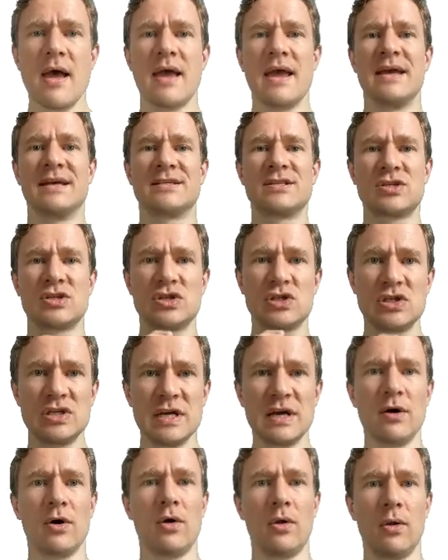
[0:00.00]
it
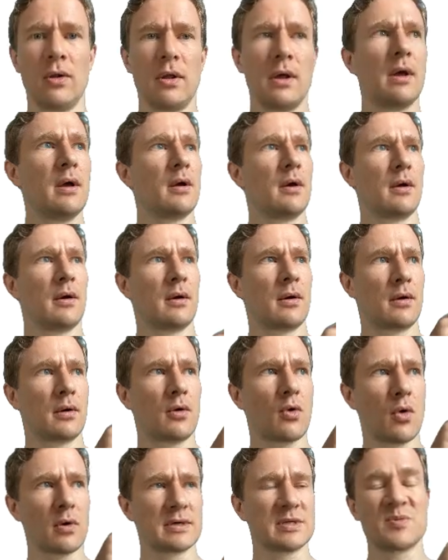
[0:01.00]
still
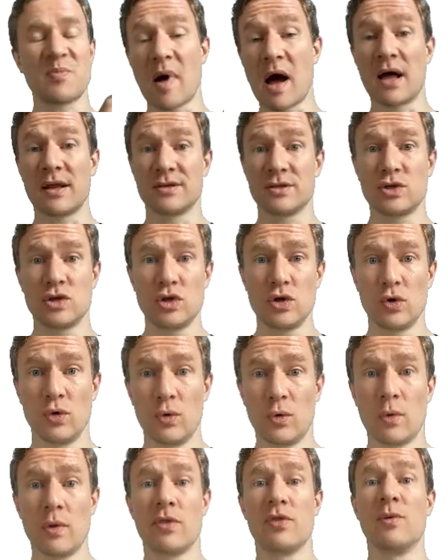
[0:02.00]
corresponds
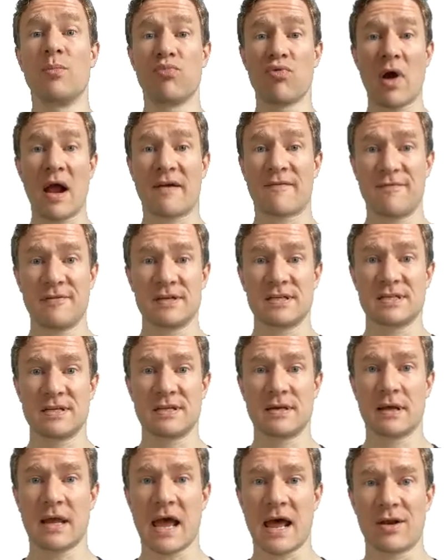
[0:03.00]
to the
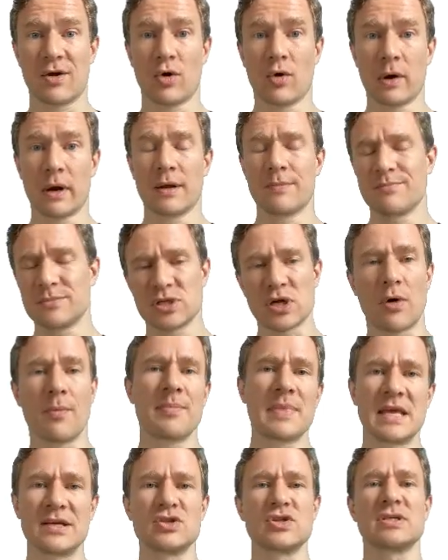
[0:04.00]
breakfast category. So
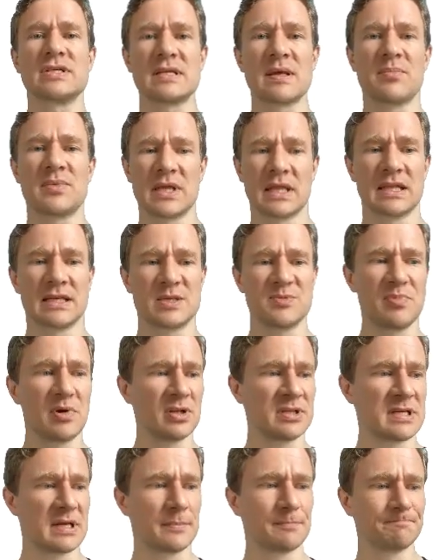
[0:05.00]
it's just something that's
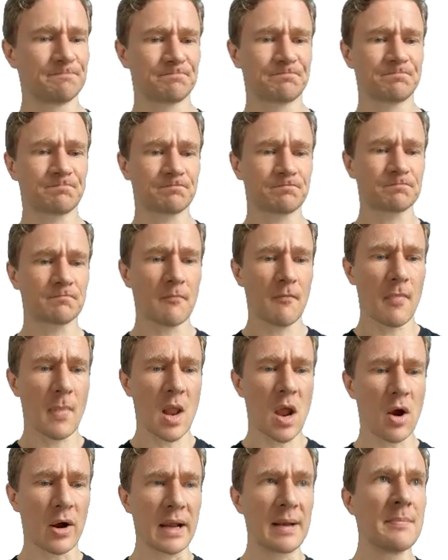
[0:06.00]
built in.
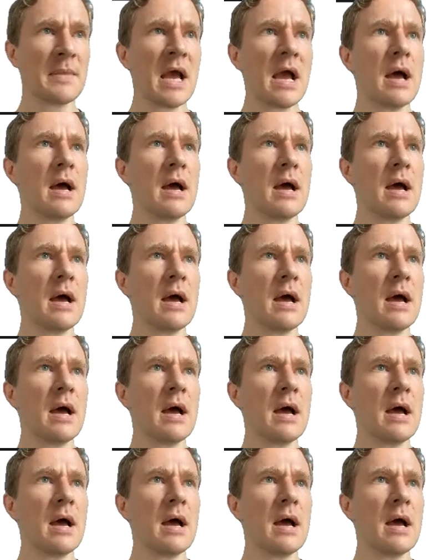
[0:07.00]
All right,